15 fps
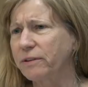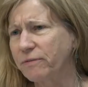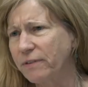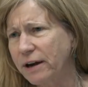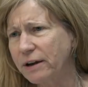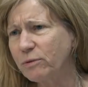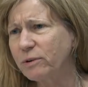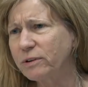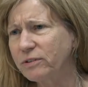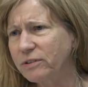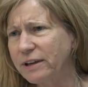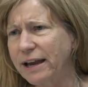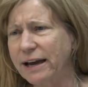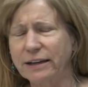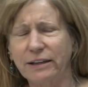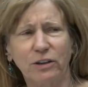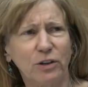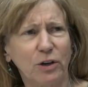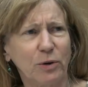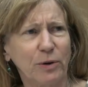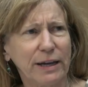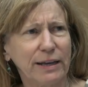The virus, yeah, you
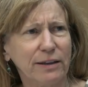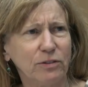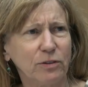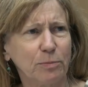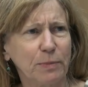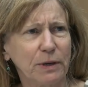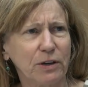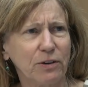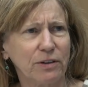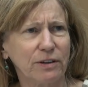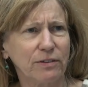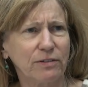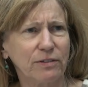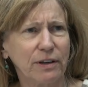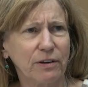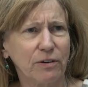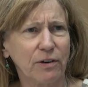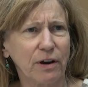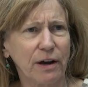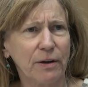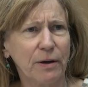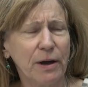know, AIDS appeared, et
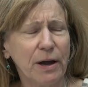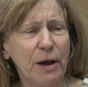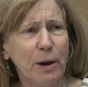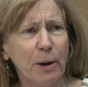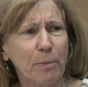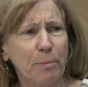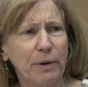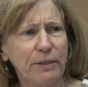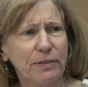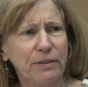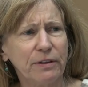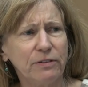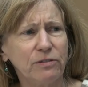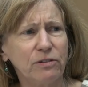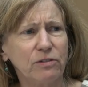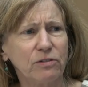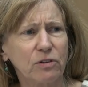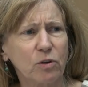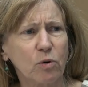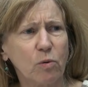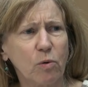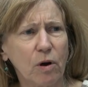cetera. But this is
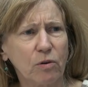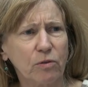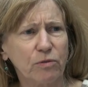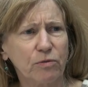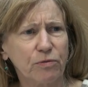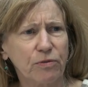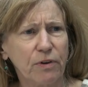a quote